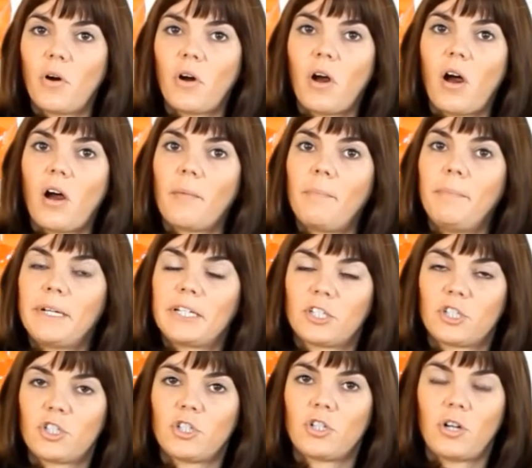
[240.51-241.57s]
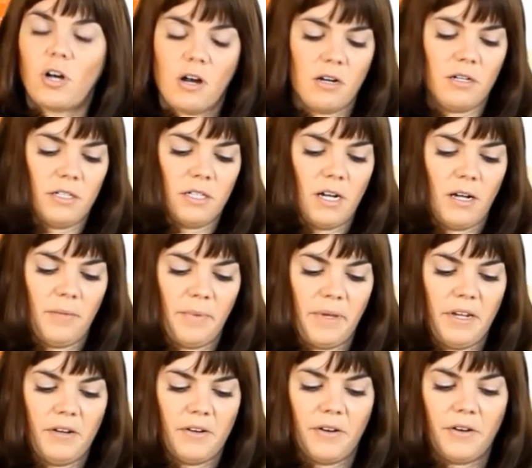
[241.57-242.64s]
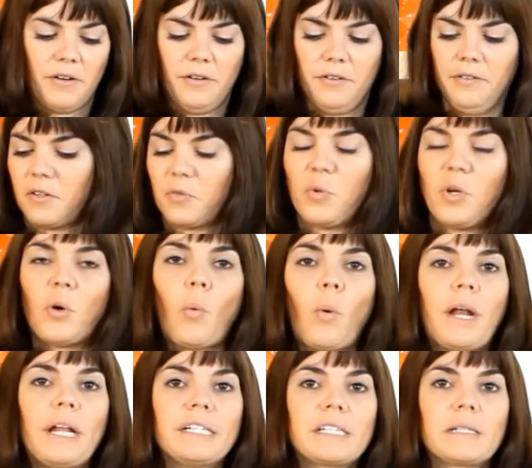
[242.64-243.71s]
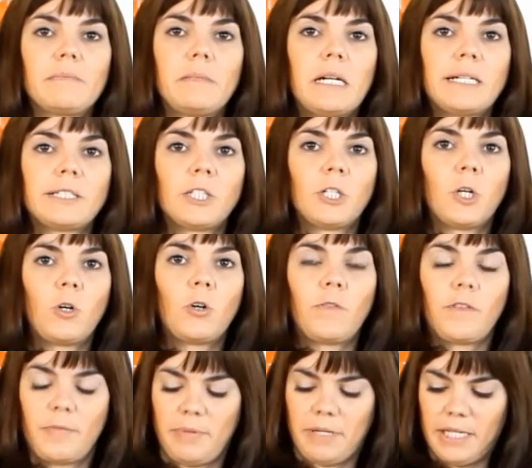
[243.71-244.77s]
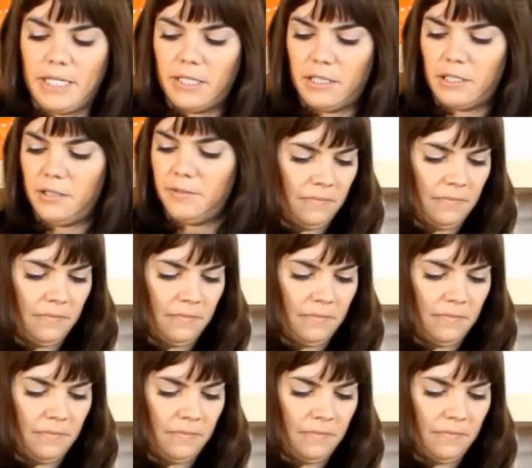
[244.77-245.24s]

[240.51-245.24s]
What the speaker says: our mixture on top here because we don't want it splashing all over the place.